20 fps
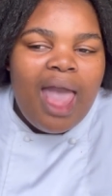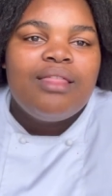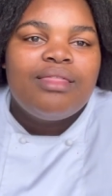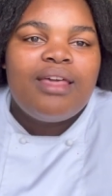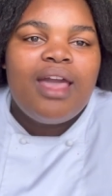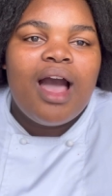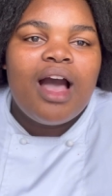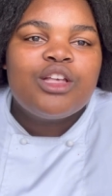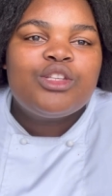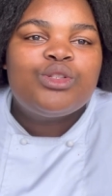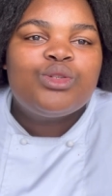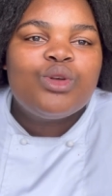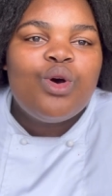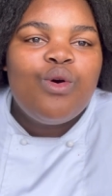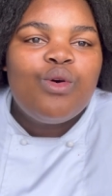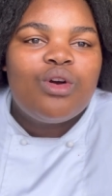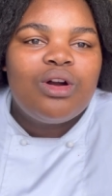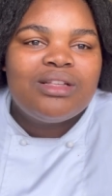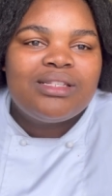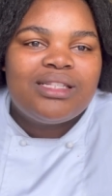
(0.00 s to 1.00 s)
They are
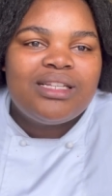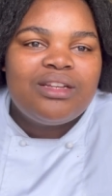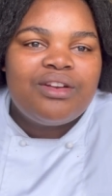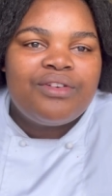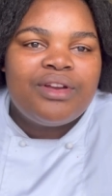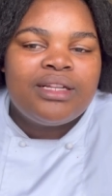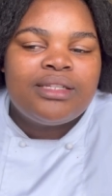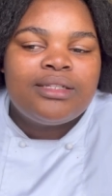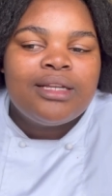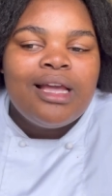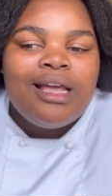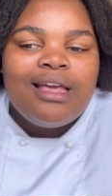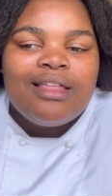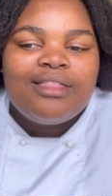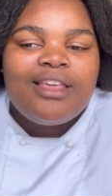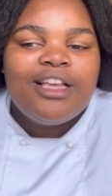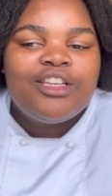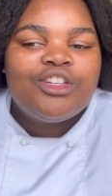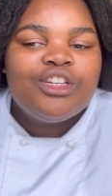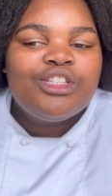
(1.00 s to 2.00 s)
so considerate.
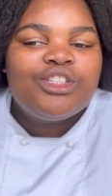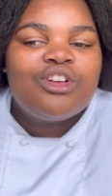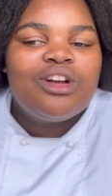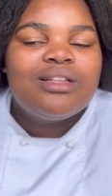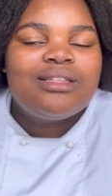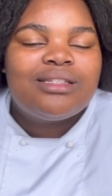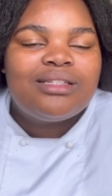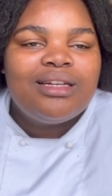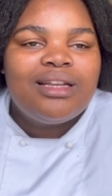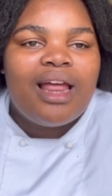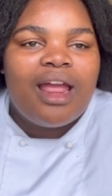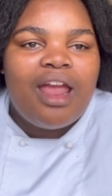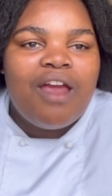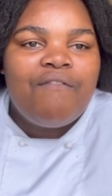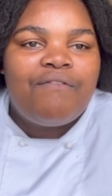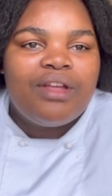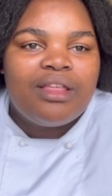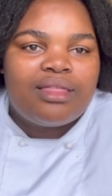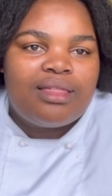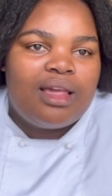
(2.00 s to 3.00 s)
They just consider
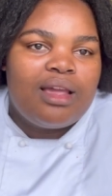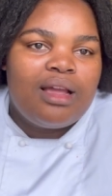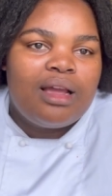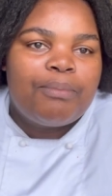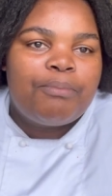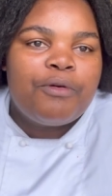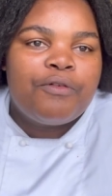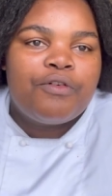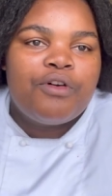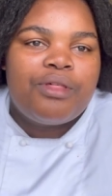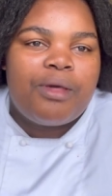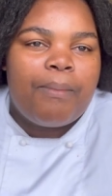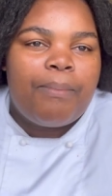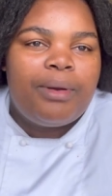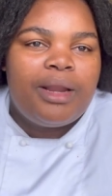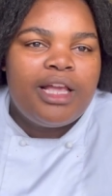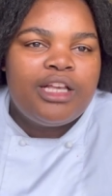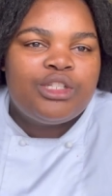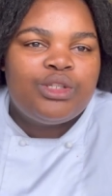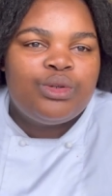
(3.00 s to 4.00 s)
everything before they
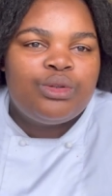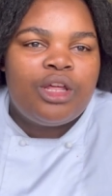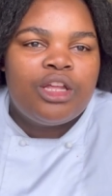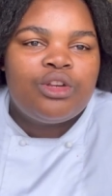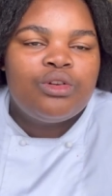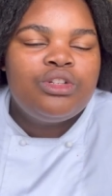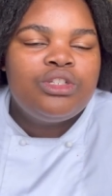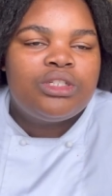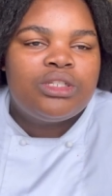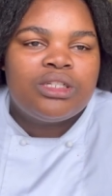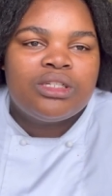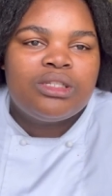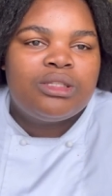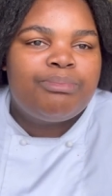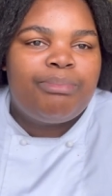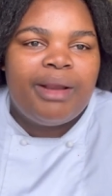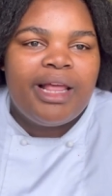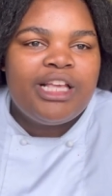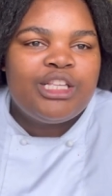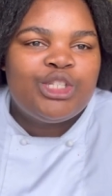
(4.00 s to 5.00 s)
place you. They don't just
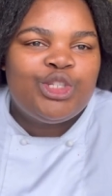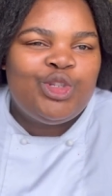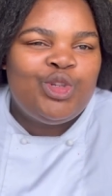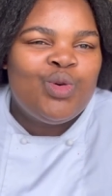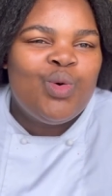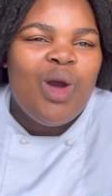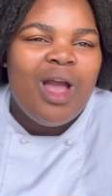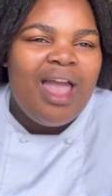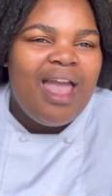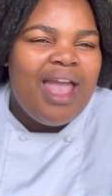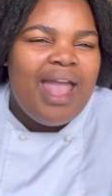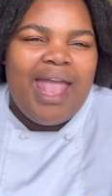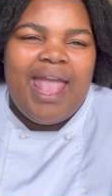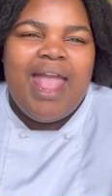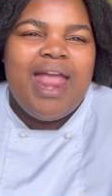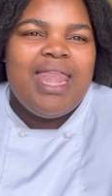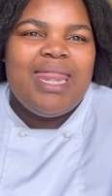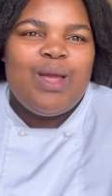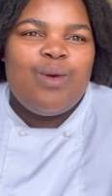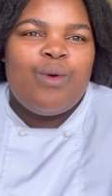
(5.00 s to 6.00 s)
place you
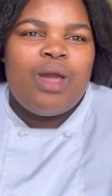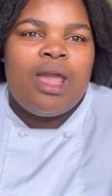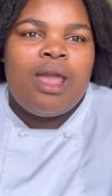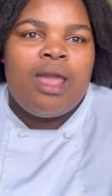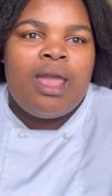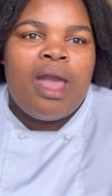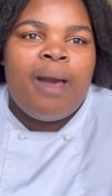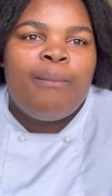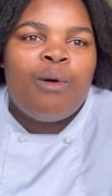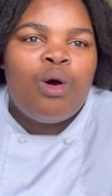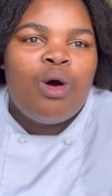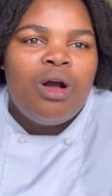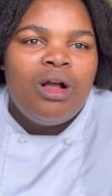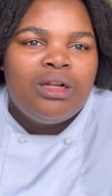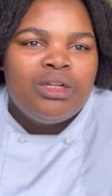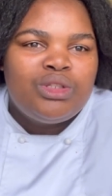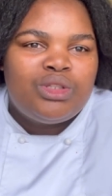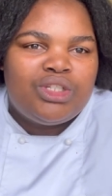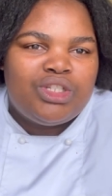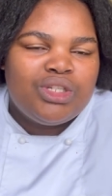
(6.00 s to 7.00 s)
anywhere,
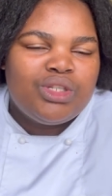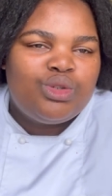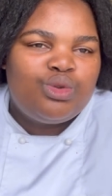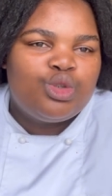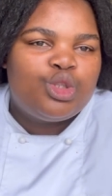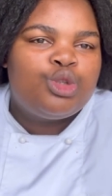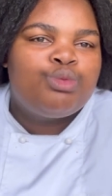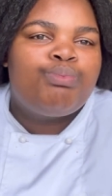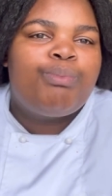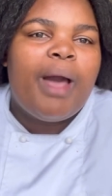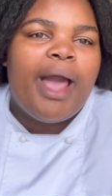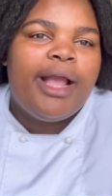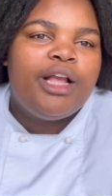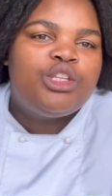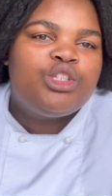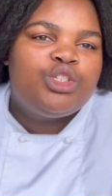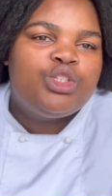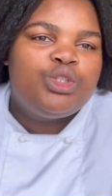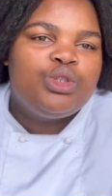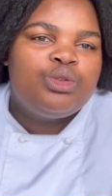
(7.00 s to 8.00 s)
just to
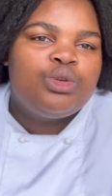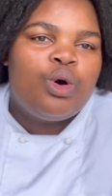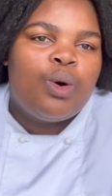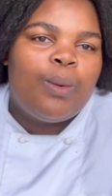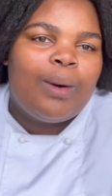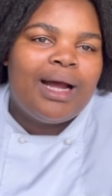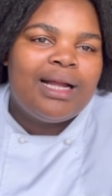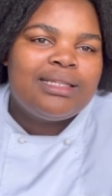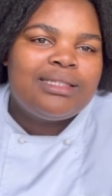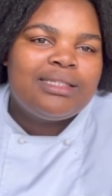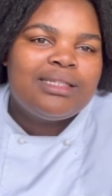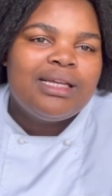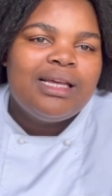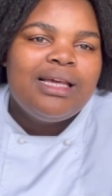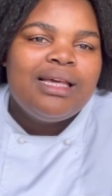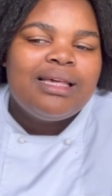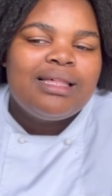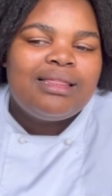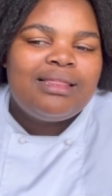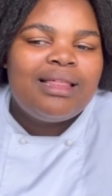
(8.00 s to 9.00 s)
spite you or what.
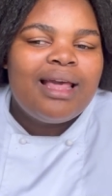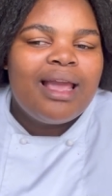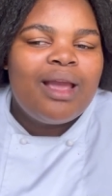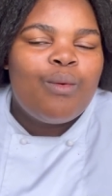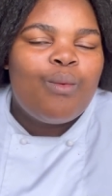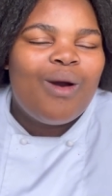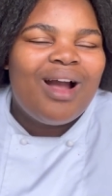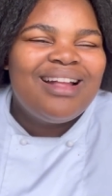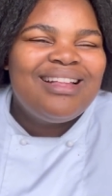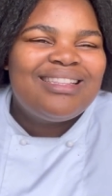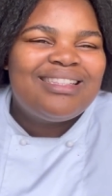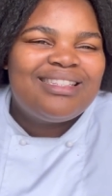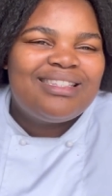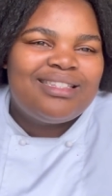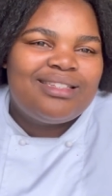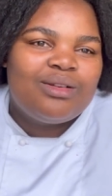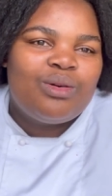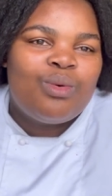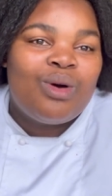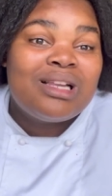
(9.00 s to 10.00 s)
They
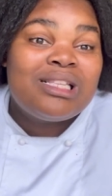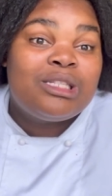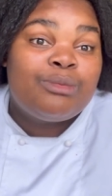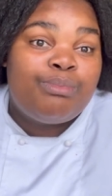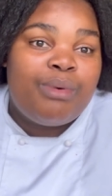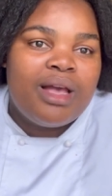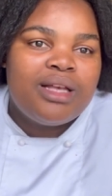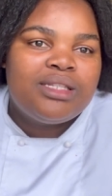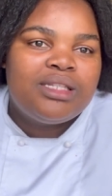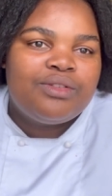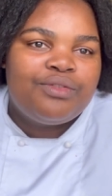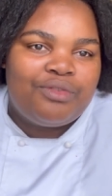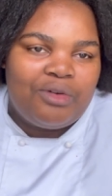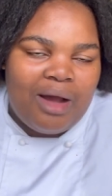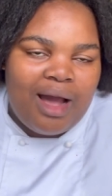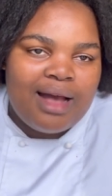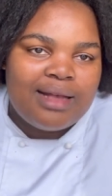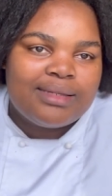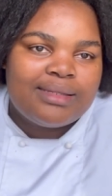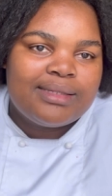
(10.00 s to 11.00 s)
want what's best
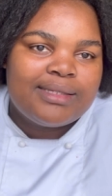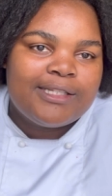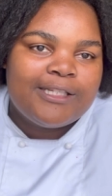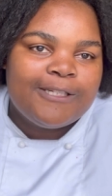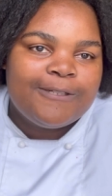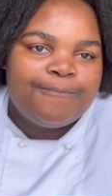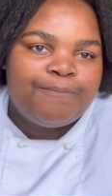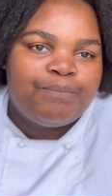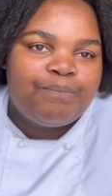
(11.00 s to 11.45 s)
for us.